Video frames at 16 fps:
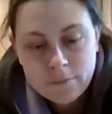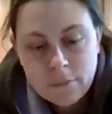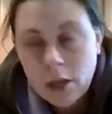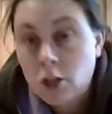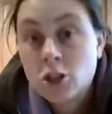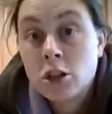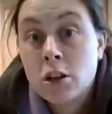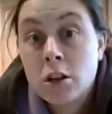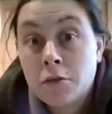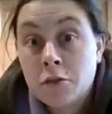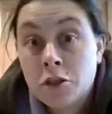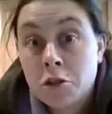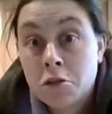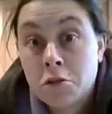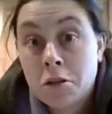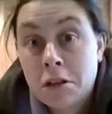I shouldn't have
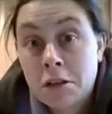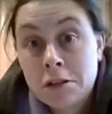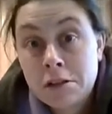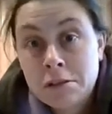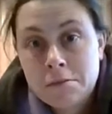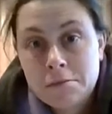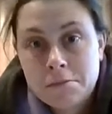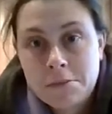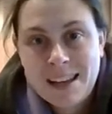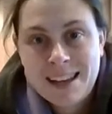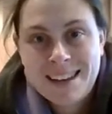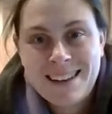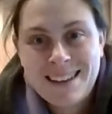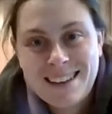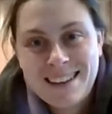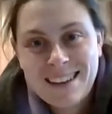shook this.
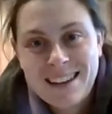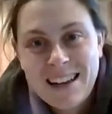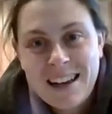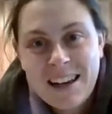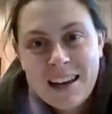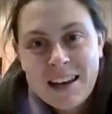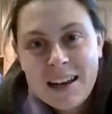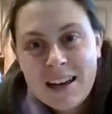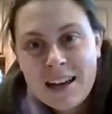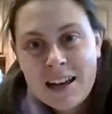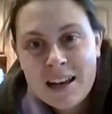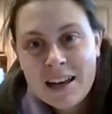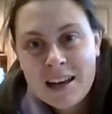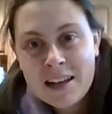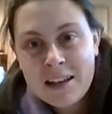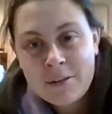
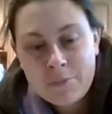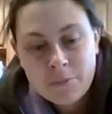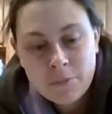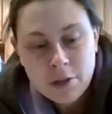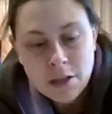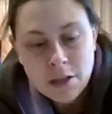Because